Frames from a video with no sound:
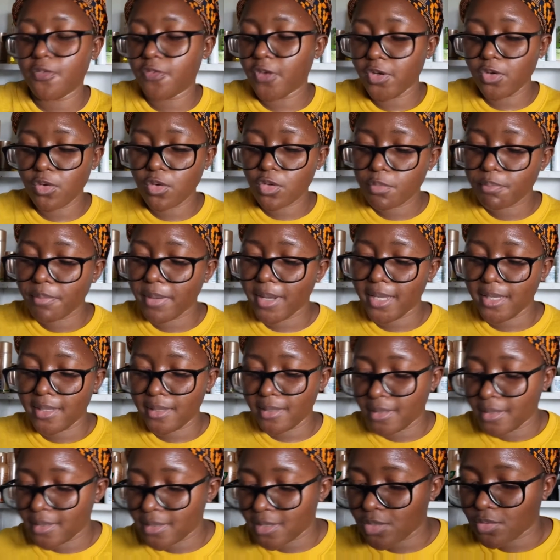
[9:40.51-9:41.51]
If I don't buy,
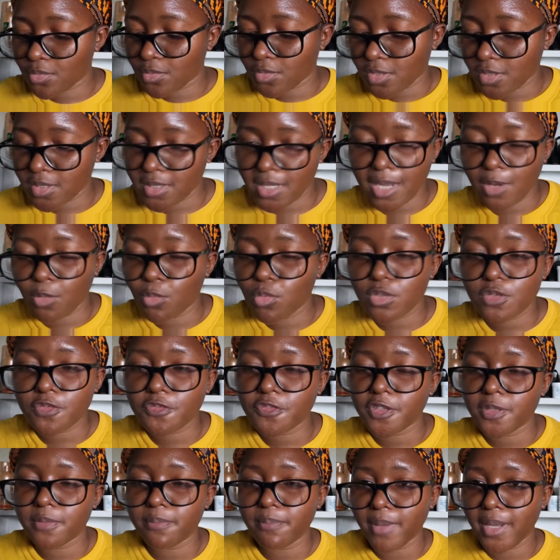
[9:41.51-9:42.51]
it's not, I won't
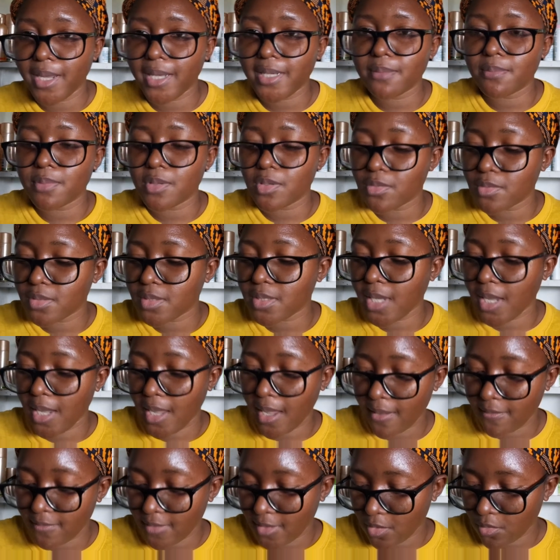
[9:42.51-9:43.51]
feel bad because I
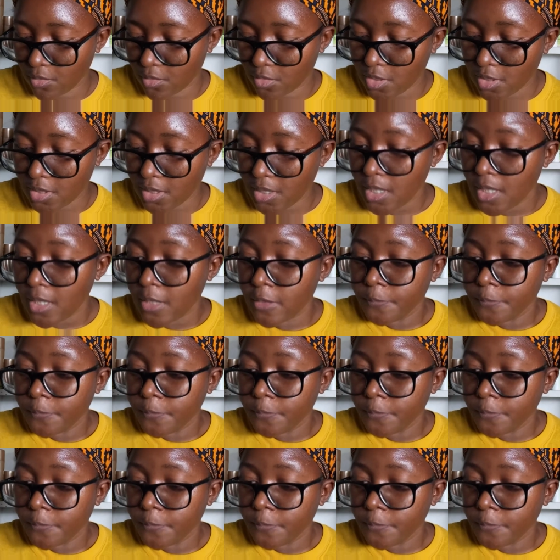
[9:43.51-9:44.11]
have a lot.